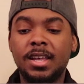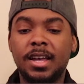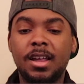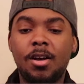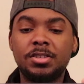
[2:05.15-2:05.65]

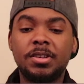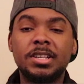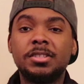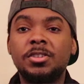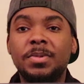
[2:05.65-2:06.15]
It also
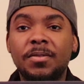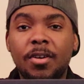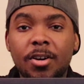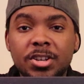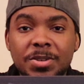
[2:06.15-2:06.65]
has a little bit
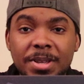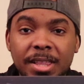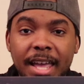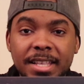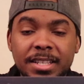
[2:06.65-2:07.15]
of RGB
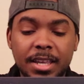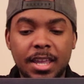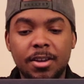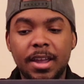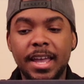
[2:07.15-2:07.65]
lights
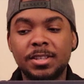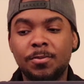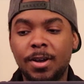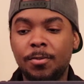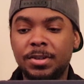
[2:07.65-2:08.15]
here as
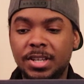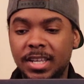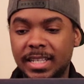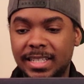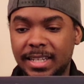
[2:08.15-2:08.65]
well, which
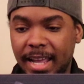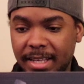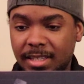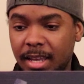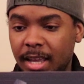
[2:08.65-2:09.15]
is
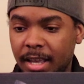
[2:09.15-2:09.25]
nice.